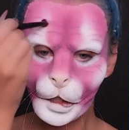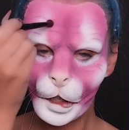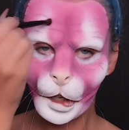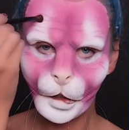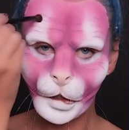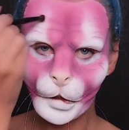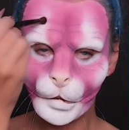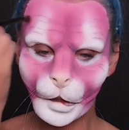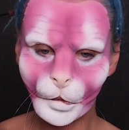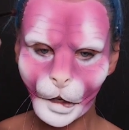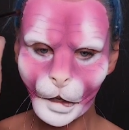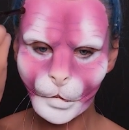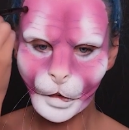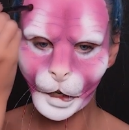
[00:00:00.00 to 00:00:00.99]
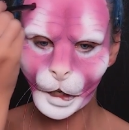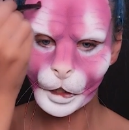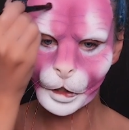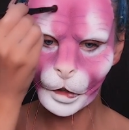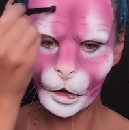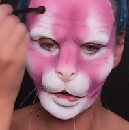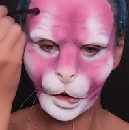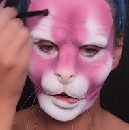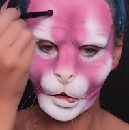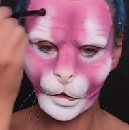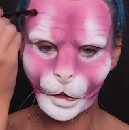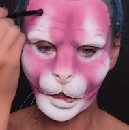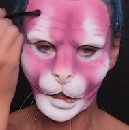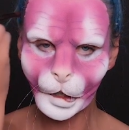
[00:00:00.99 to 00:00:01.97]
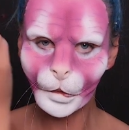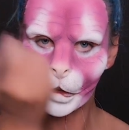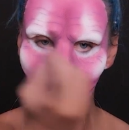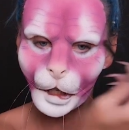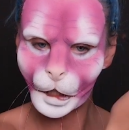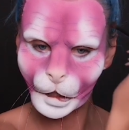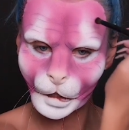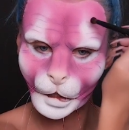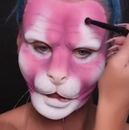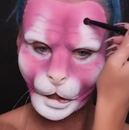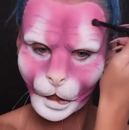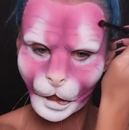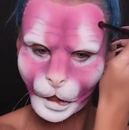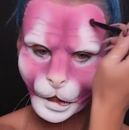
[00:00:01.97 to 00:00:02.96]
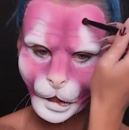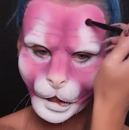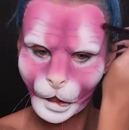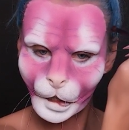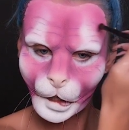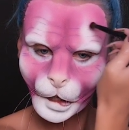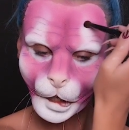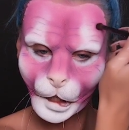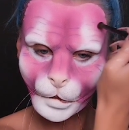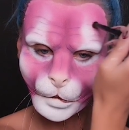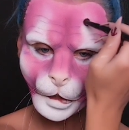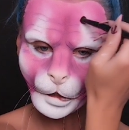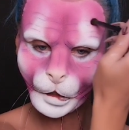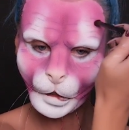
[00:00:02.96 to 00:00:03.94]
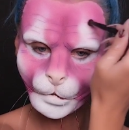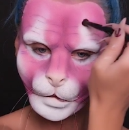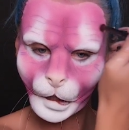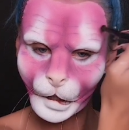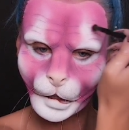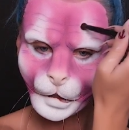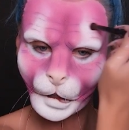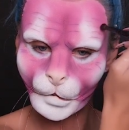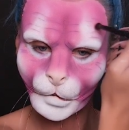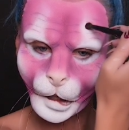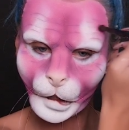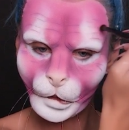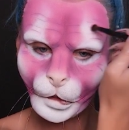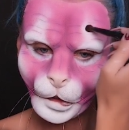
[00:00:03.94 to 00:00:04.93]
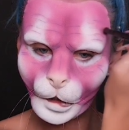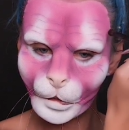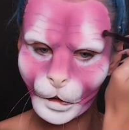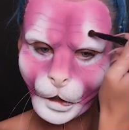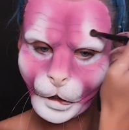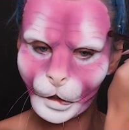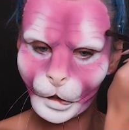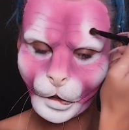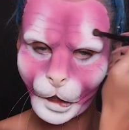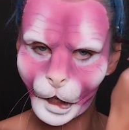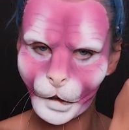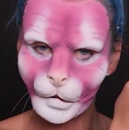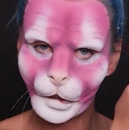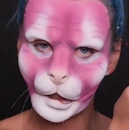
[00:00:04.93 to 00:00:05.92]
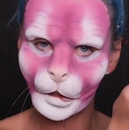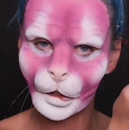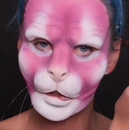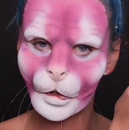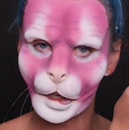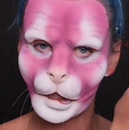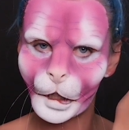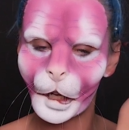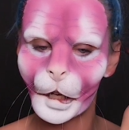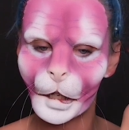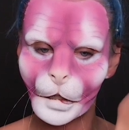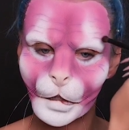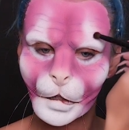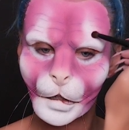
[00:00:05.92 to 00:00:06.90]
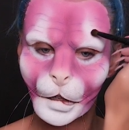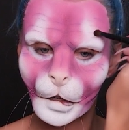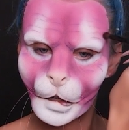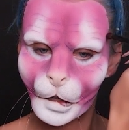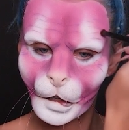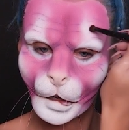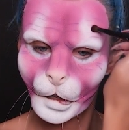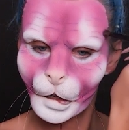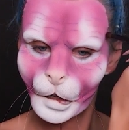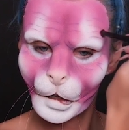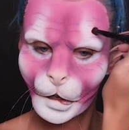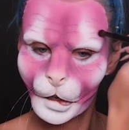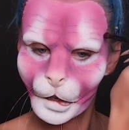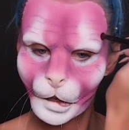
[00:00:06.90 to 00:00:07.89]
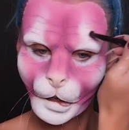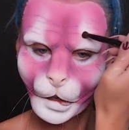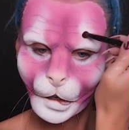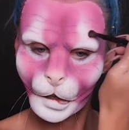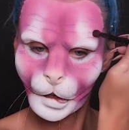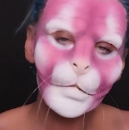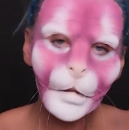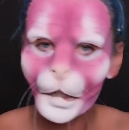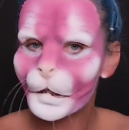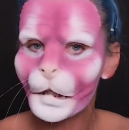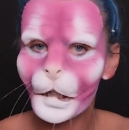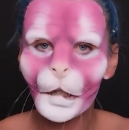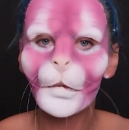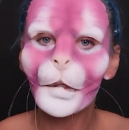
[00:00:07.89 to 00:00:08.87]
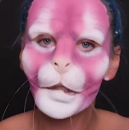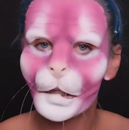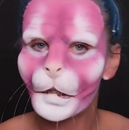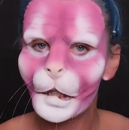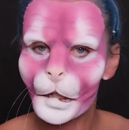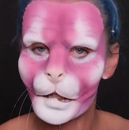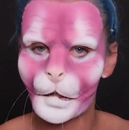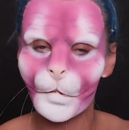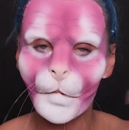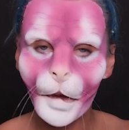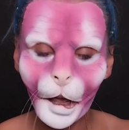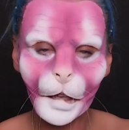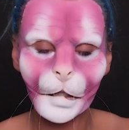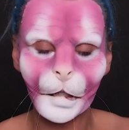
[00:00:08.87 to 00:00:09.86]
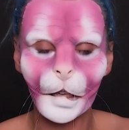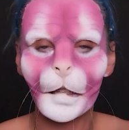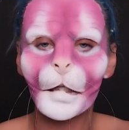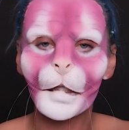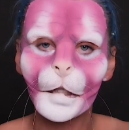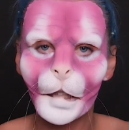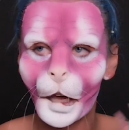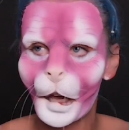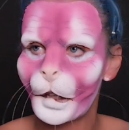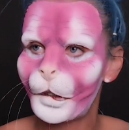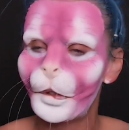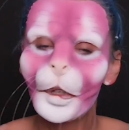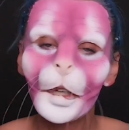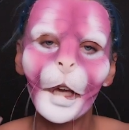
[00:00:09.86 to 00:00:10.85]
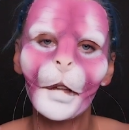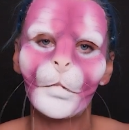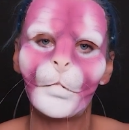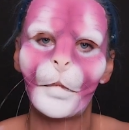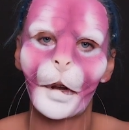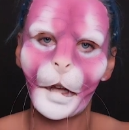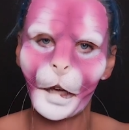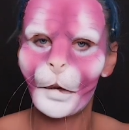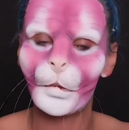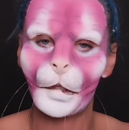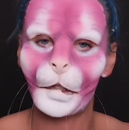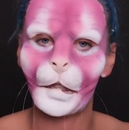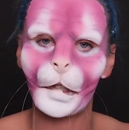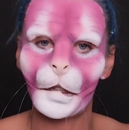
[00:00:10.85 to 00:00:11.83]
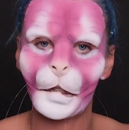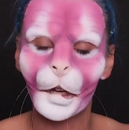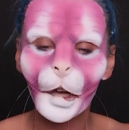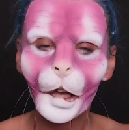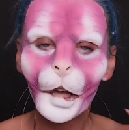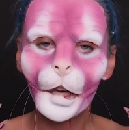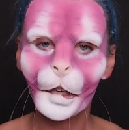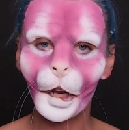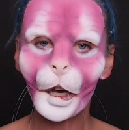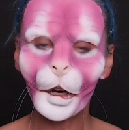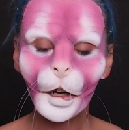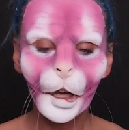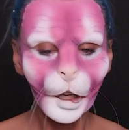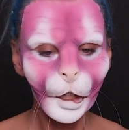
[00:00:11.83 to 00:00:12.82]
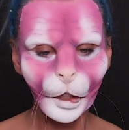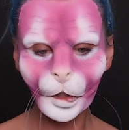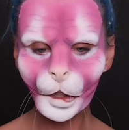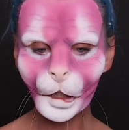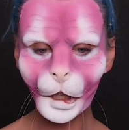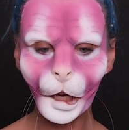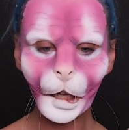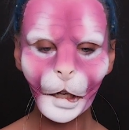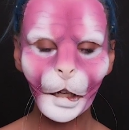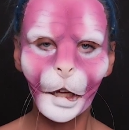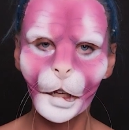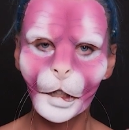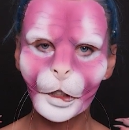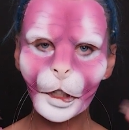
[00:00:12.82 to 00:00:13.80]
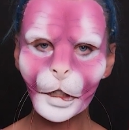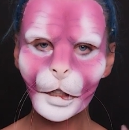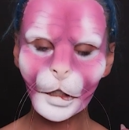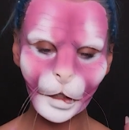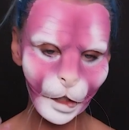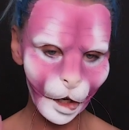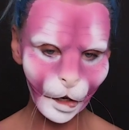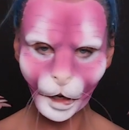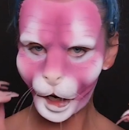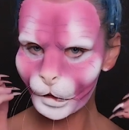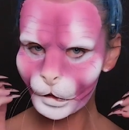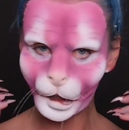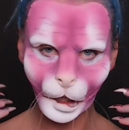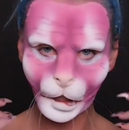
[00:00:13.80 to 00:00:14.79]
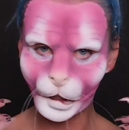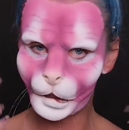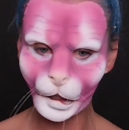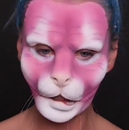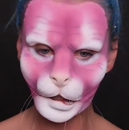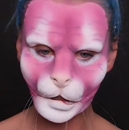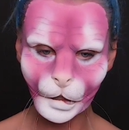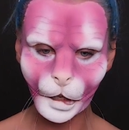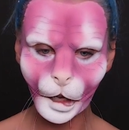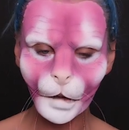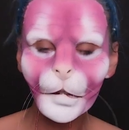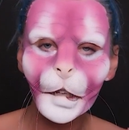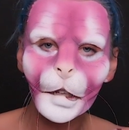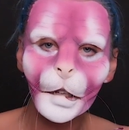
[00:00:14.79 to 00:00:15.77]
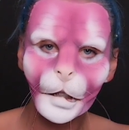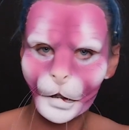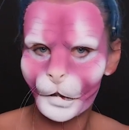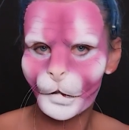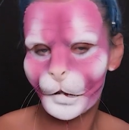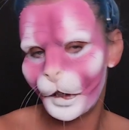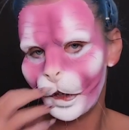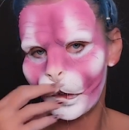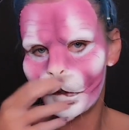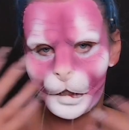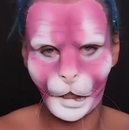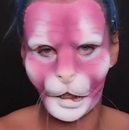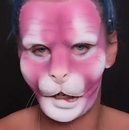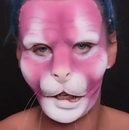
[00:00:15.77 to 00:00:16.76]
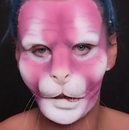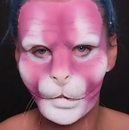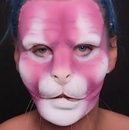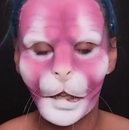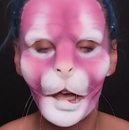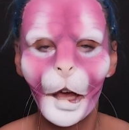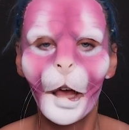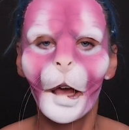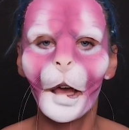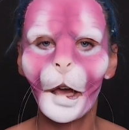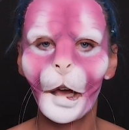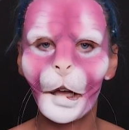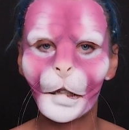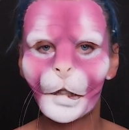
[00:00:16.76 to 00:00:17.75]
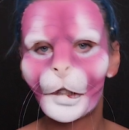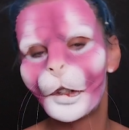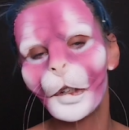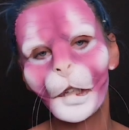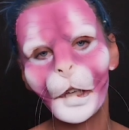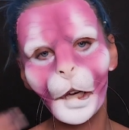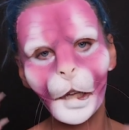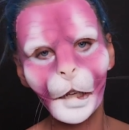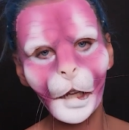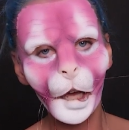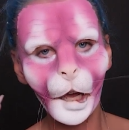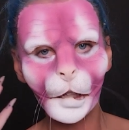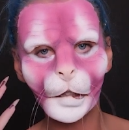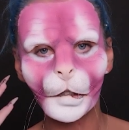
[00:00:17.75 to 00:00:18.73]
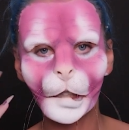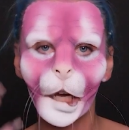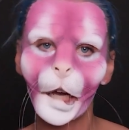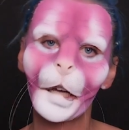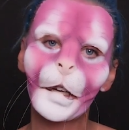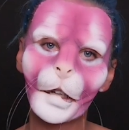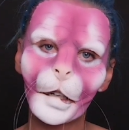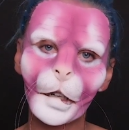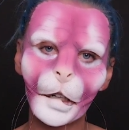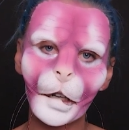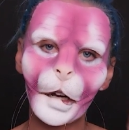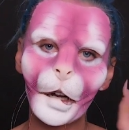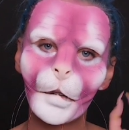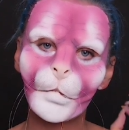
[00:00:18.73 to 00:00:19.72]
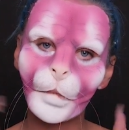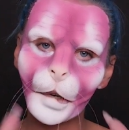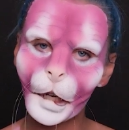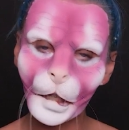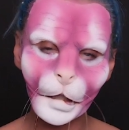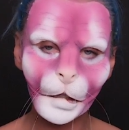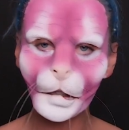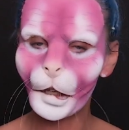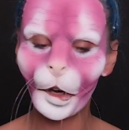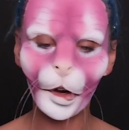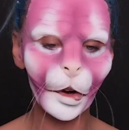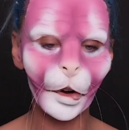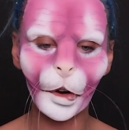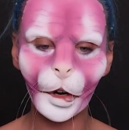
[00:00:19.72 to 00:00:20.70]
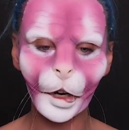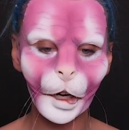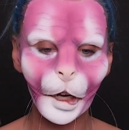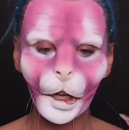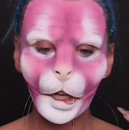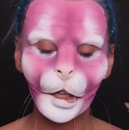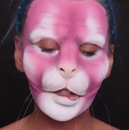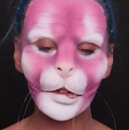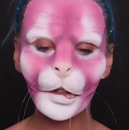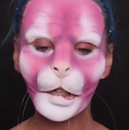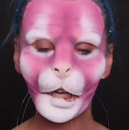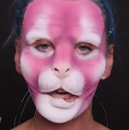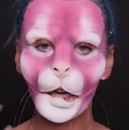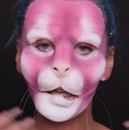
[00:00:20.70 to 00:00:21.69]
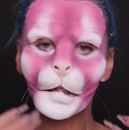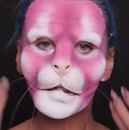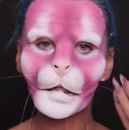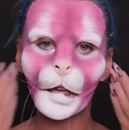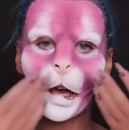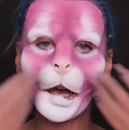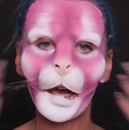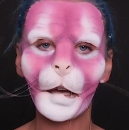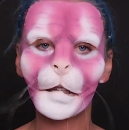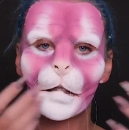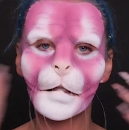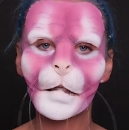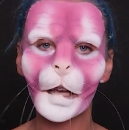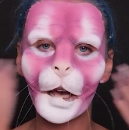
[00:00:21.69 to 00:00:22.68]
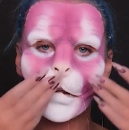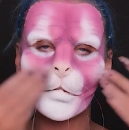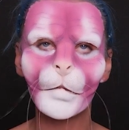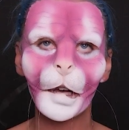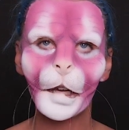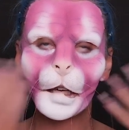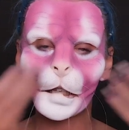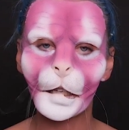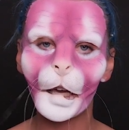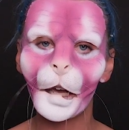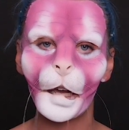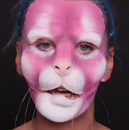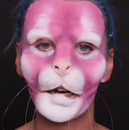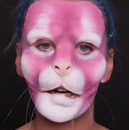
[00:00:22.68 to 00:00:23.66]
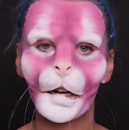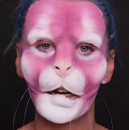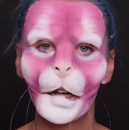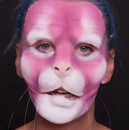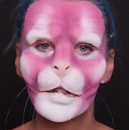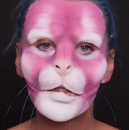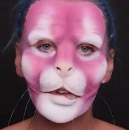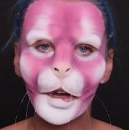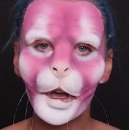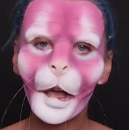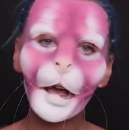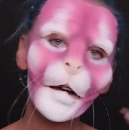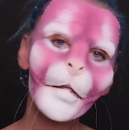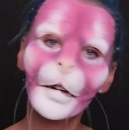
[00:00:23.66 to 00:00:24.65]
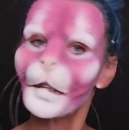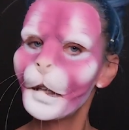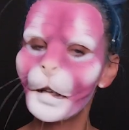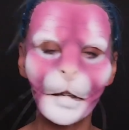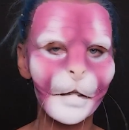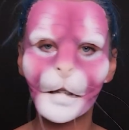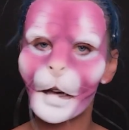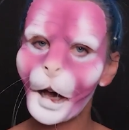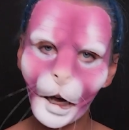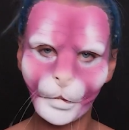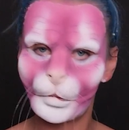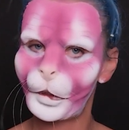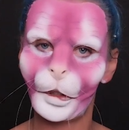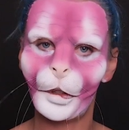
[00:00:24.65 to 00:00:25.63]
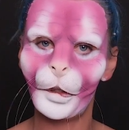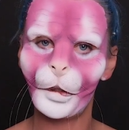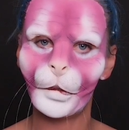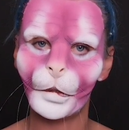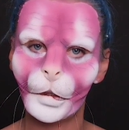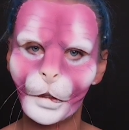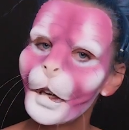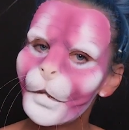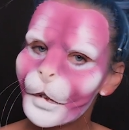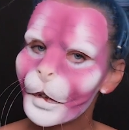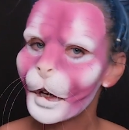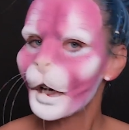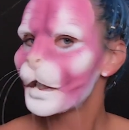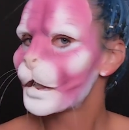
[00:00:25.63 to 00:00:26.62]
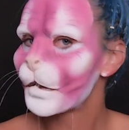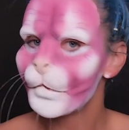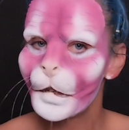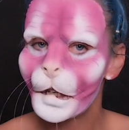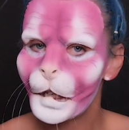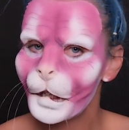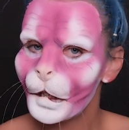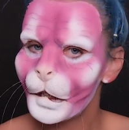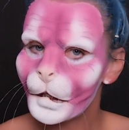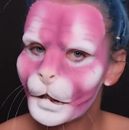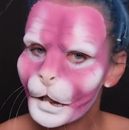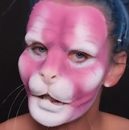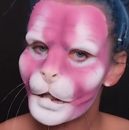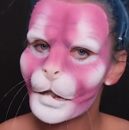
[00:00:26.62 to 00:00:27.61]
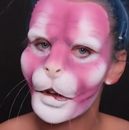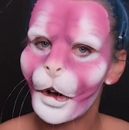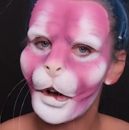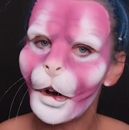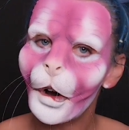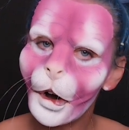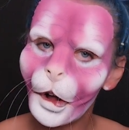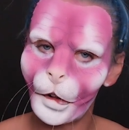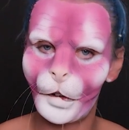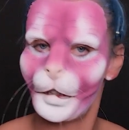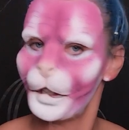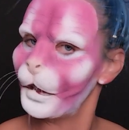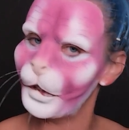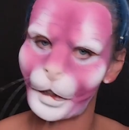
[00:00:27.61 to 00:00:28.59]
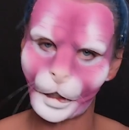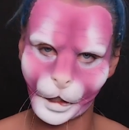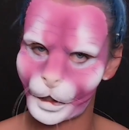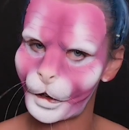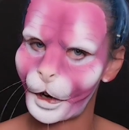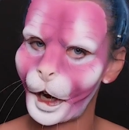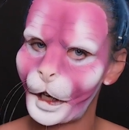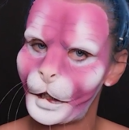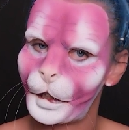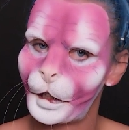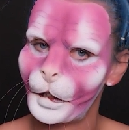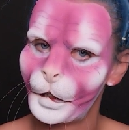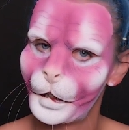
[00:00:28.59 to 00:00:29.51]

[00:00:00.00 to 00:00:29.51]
Going with my brush over wrinkles. I want to blend them. I don't want to have that straight lines. The best thing with this mask is that you can play with it. You know, you can just go out like this, I mean nose and lips, and you can add tiger print or you can add some hair, so everything is up to you. If you ask me, this already looks great.